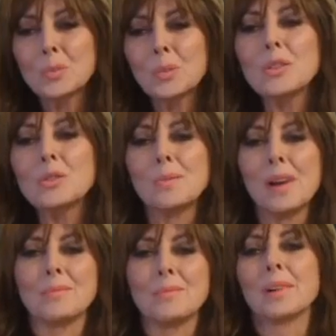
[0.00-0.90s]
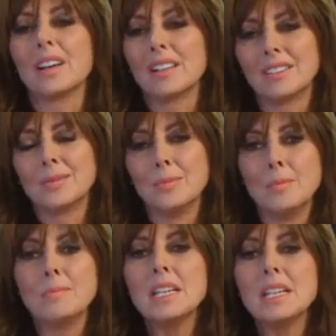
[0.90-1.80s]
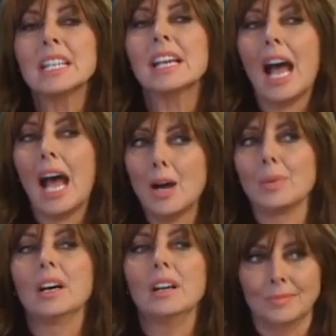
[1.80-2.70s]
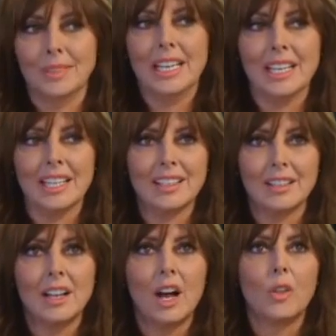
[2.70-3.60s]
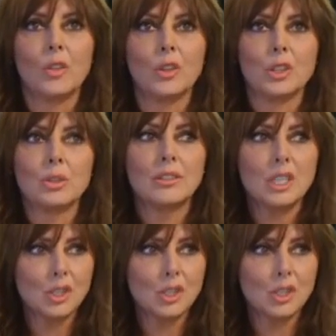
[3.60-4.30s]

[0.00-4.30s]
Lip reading: we remember meeting ABBA here on the Eurovision